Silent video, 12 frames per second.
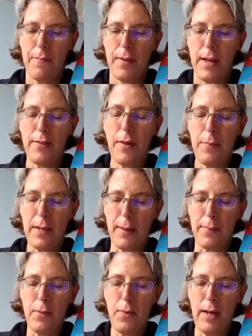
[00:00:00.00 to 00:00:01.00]
and the
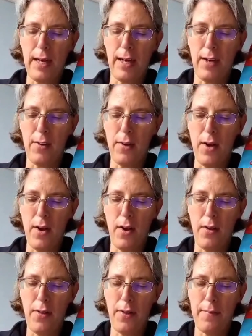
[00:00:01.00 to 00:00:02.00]
people here on
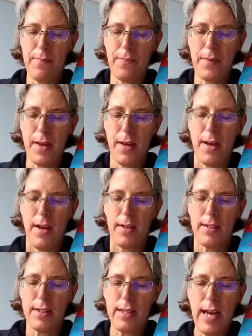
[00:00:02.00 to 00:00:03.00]
earth?
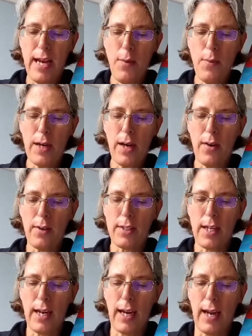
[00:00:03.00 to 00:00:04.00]
Today we're going to
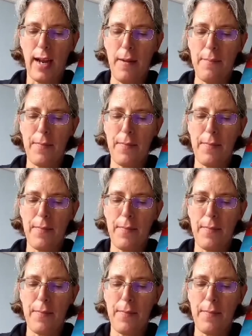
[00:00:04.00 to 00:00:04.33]
hear